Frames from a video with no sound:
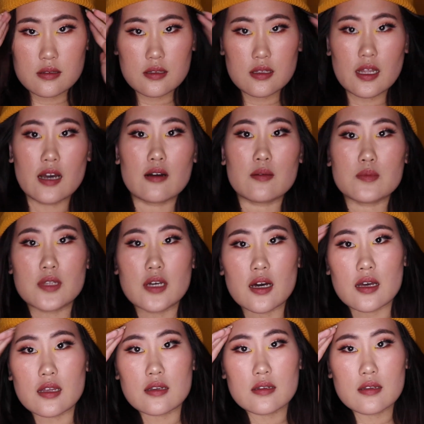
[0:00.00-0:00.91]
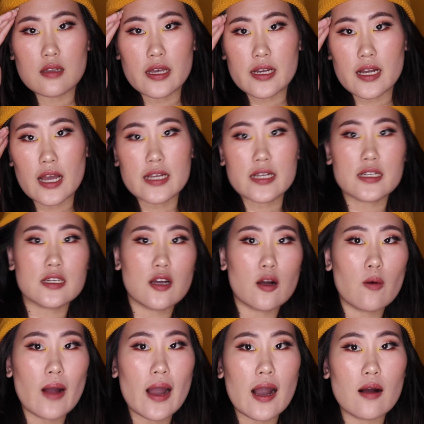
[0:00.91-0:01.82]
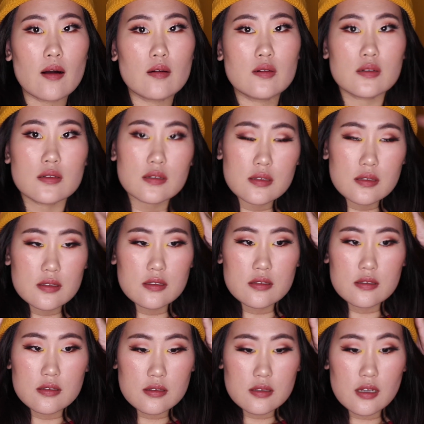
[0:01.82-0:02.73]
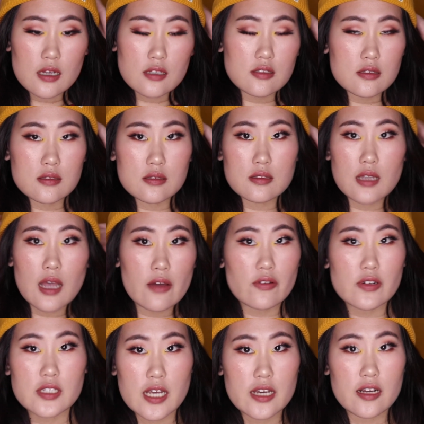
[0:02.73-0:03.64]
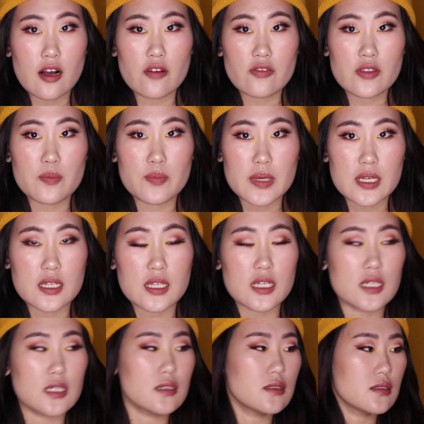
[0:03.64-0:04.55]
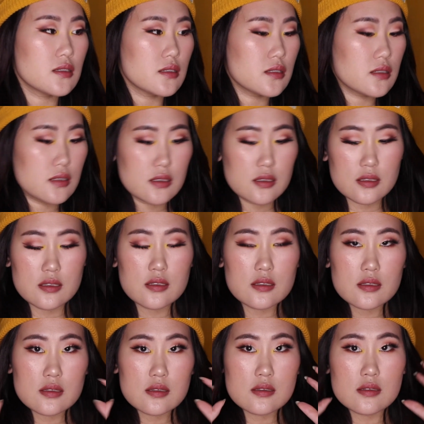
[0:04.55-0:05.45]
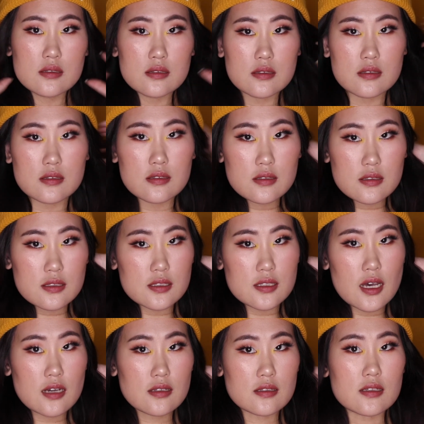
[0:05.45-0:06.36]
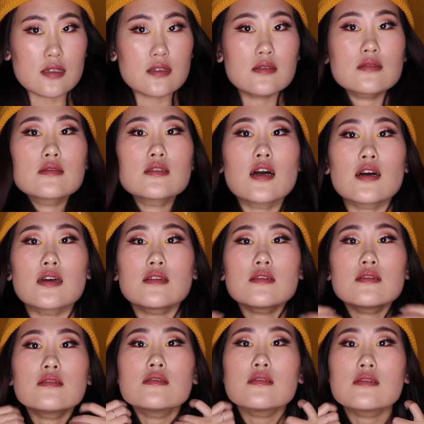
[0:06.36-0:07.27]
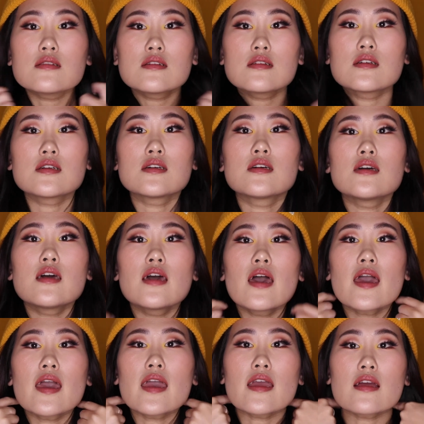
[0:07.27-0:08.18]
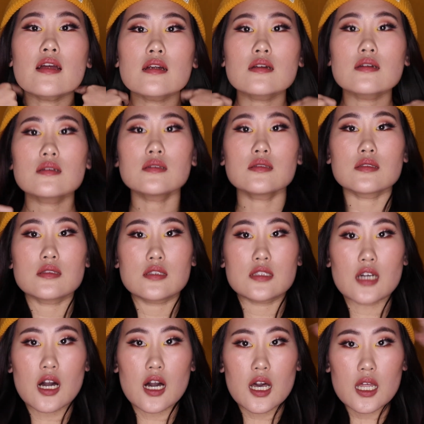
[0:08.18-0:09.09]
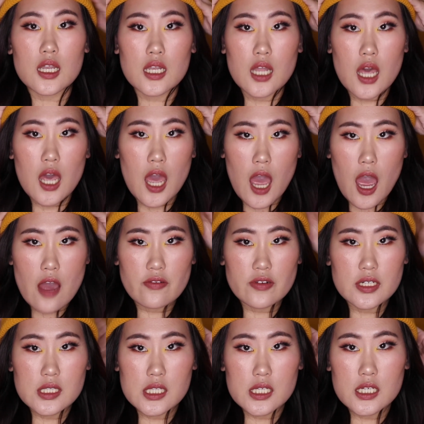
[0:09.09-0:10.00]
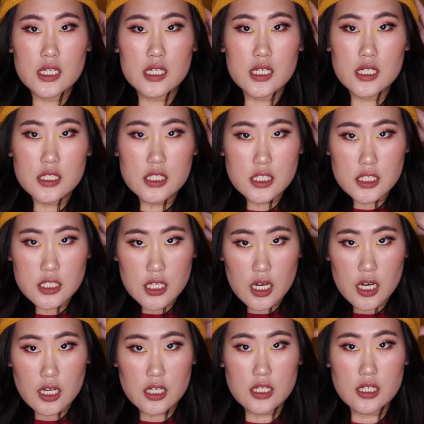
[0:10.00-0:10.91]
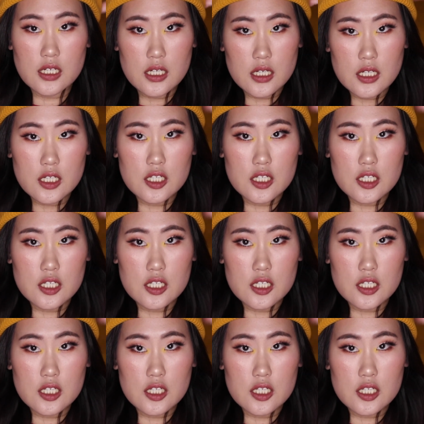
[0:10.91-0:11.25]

Now I'm done. Like, I can go out. I'll just never take off the beanie. Exactly. Done. Hair done everything done.